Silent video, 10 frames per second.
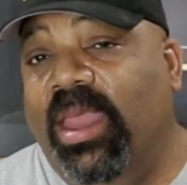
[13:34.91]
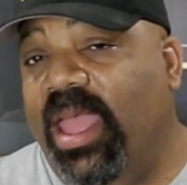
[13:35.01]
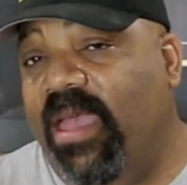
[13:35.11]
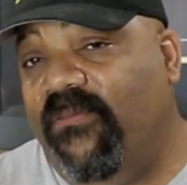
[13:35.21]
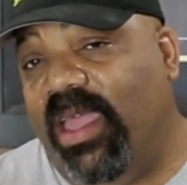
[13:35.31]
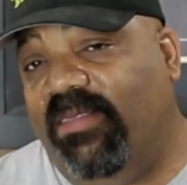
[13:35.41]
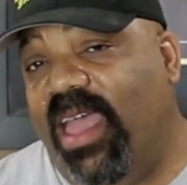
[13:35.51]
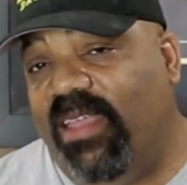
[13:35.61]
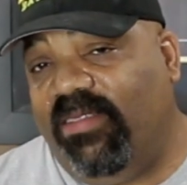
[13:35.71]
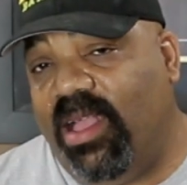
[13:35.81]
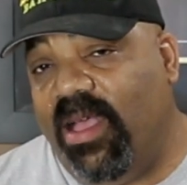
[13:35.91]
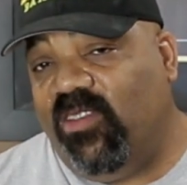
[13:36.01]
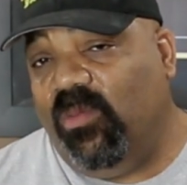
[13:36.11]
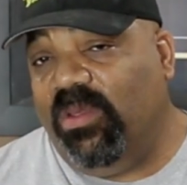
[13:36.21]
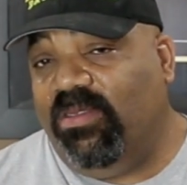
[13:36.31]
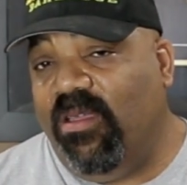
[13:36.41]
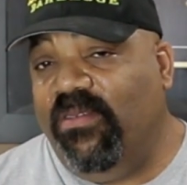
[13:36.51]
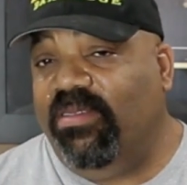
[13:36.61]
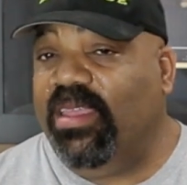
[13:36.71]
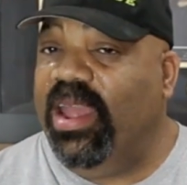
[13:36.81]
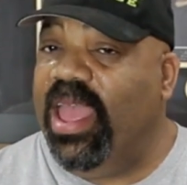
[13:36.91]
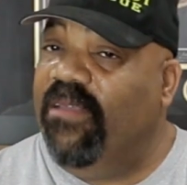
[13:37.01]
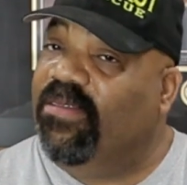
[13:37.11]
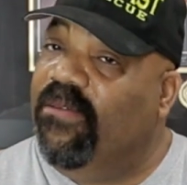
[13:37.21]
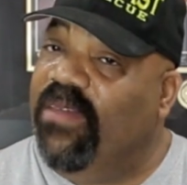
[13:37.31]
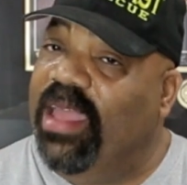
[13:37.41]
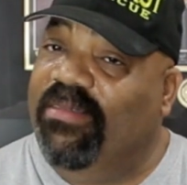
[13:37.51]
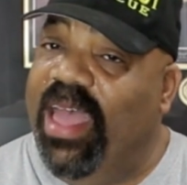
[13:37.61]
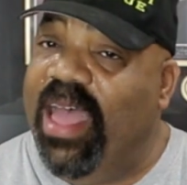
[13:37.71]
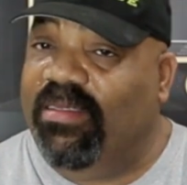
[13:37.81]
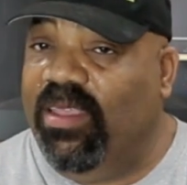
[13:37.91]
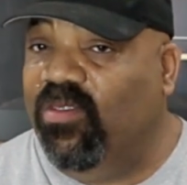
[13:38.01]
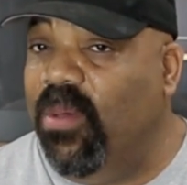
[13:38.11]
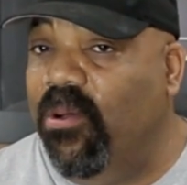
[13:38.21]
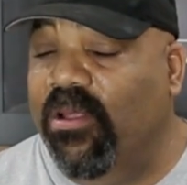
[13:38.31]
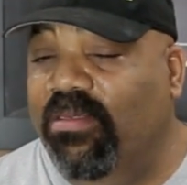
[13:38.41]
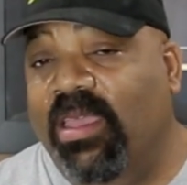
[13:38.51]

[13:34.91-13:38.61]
They have fantastic customer service, and they have some fantastic smokers.